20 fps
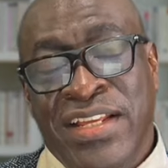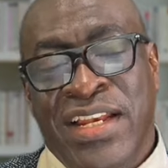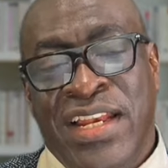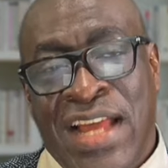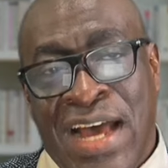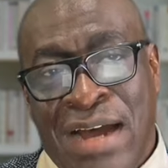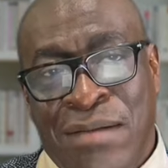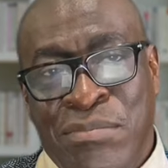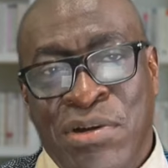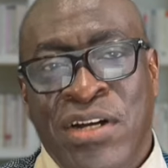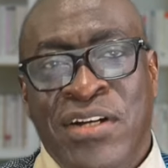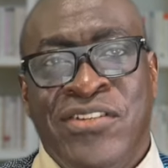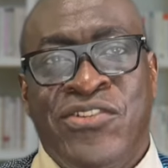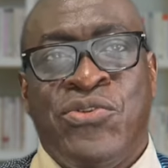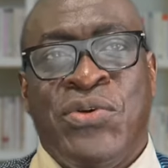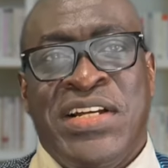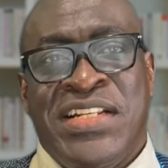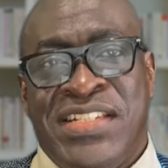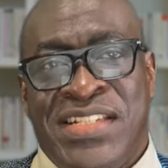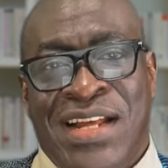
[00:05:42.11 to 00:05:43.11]
the lab
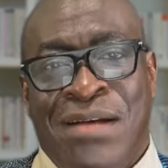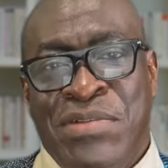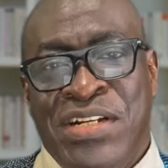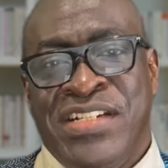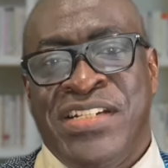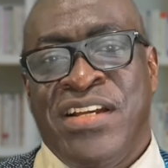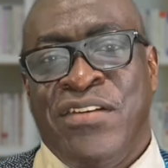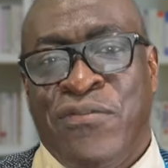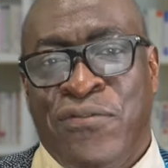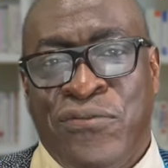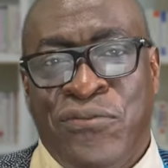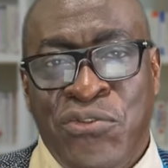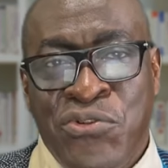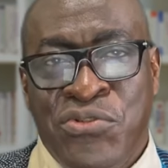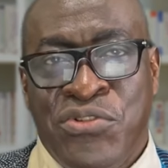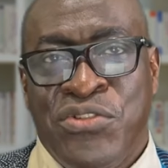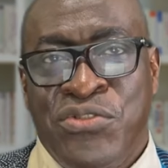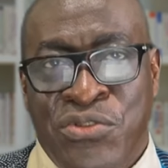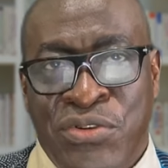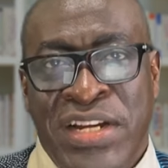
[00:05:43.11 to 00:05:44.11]
to establish a
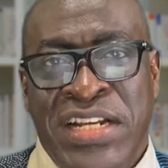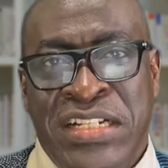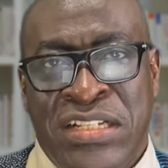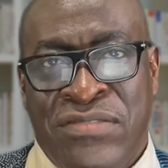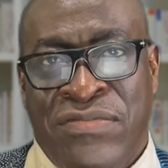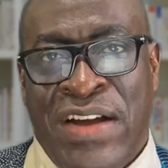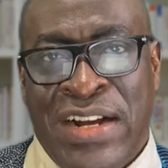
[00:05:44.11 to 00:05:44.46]
fruit drinks